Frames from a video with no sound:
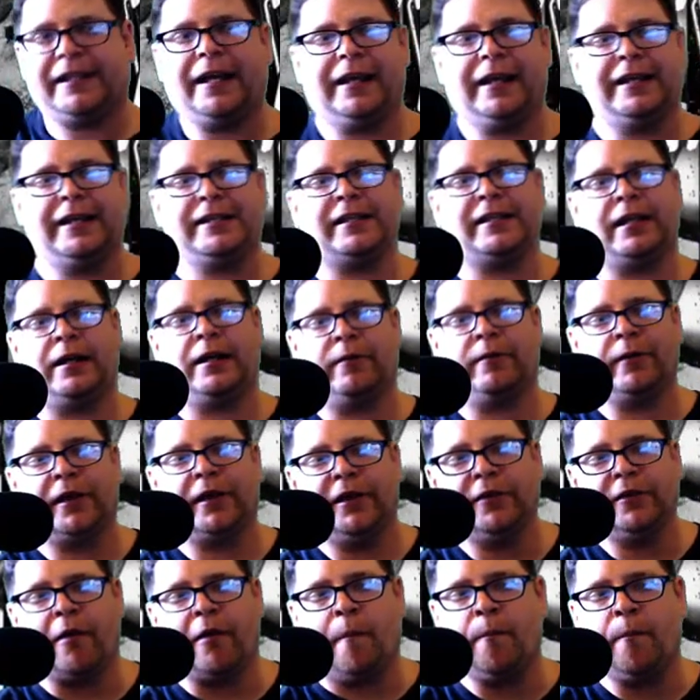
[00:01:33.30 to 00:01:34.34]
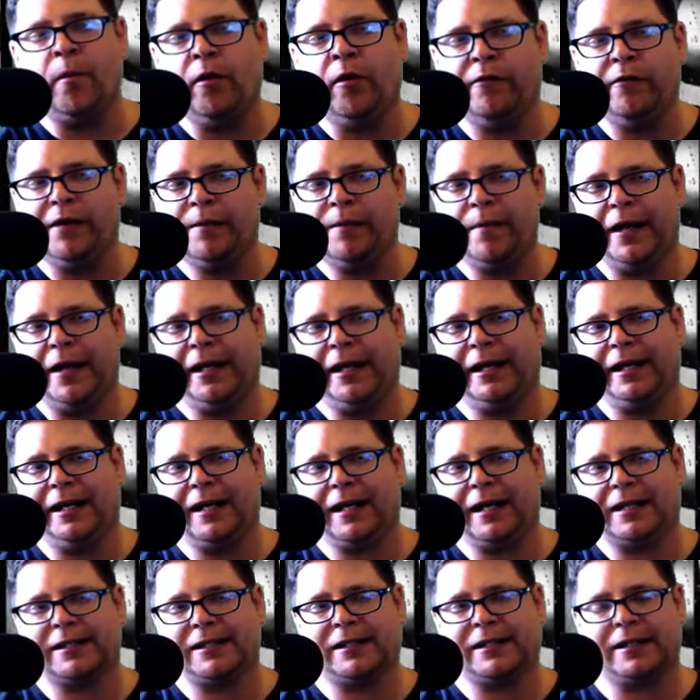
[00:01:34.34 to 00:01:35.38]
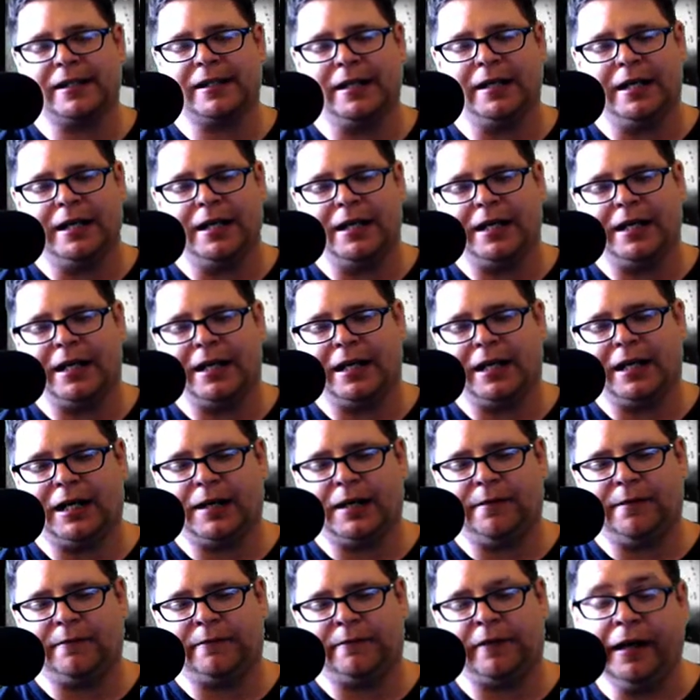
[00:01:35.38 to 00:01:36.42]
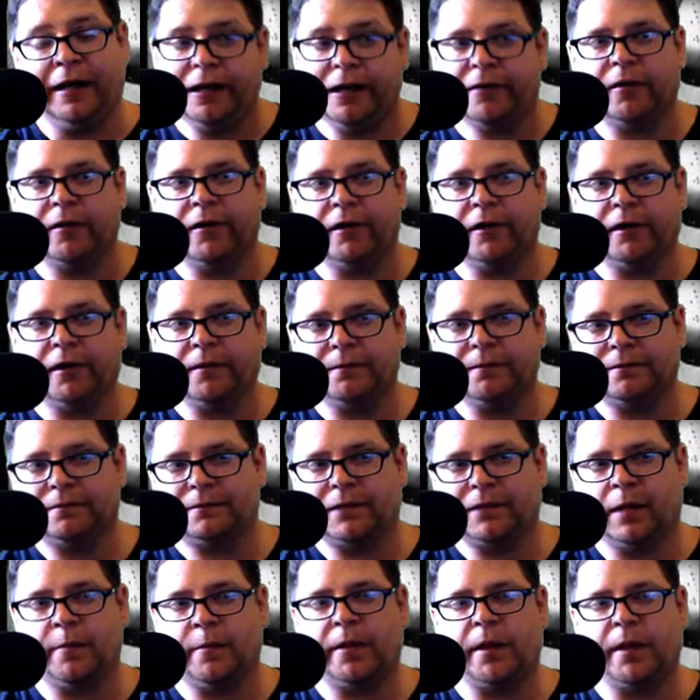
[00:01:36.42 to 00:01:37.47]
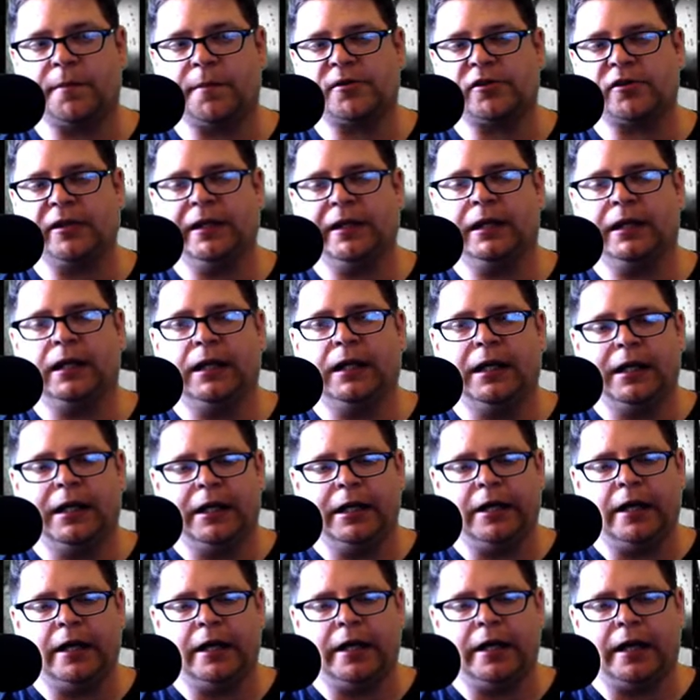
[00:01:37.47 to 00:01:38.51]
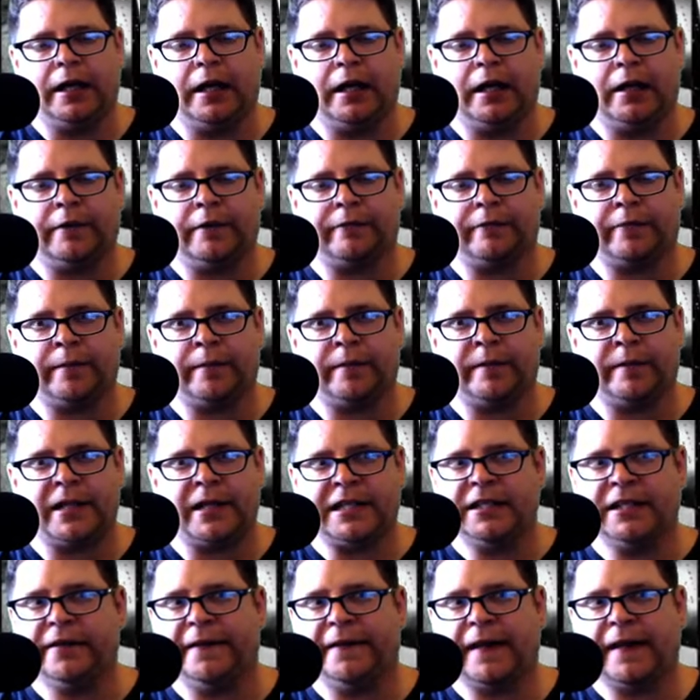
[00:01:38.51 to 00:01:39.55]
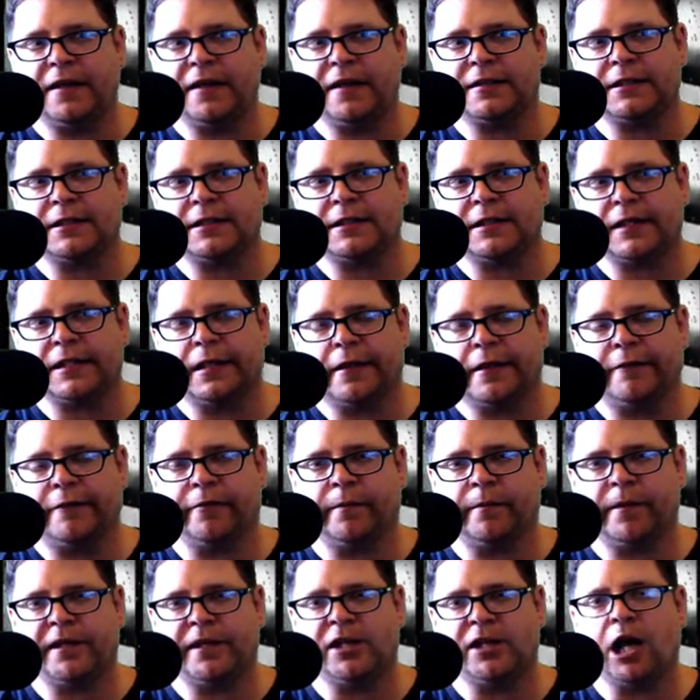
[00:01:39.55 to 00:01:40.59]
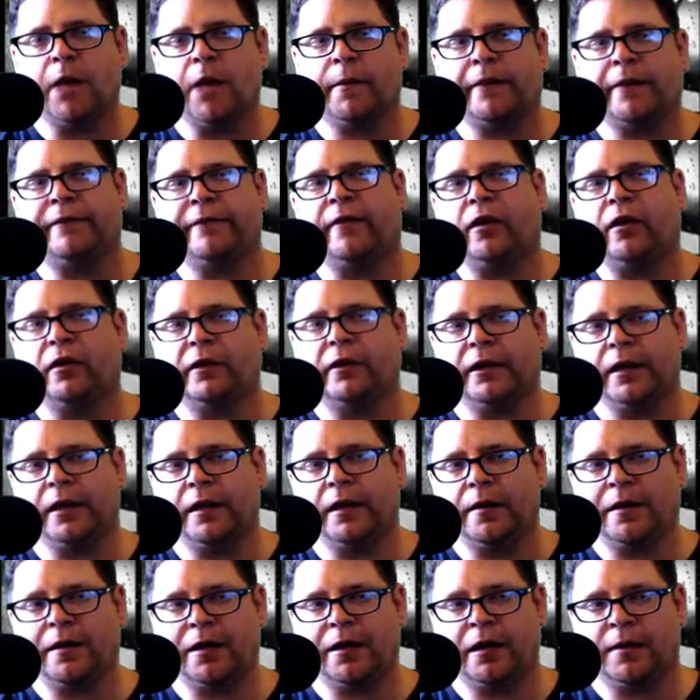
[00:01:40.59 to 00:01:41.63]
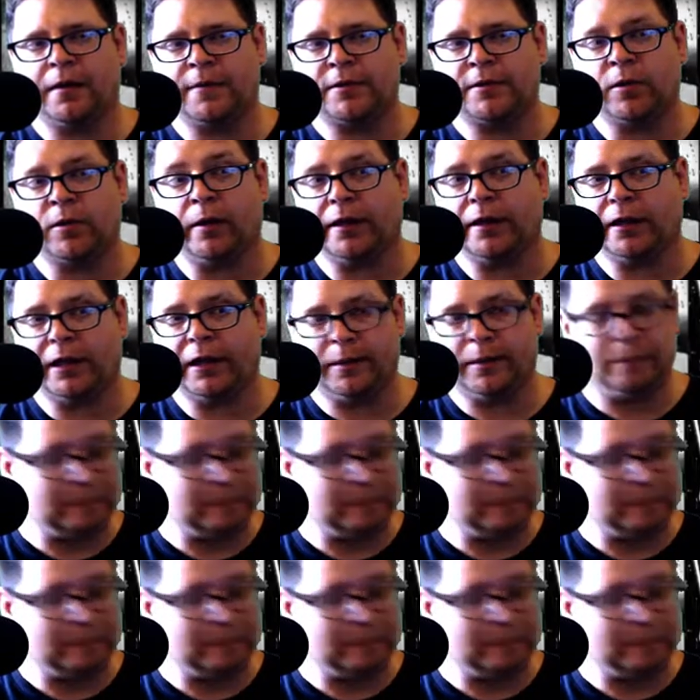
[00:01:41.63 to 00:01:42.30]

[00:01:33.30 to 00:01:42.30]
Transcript: is we're going to do a Movie Maniacs Freddy Krueger, Nightmare on Elm Street, from the 2000s, from the Todd McFarlane toy line,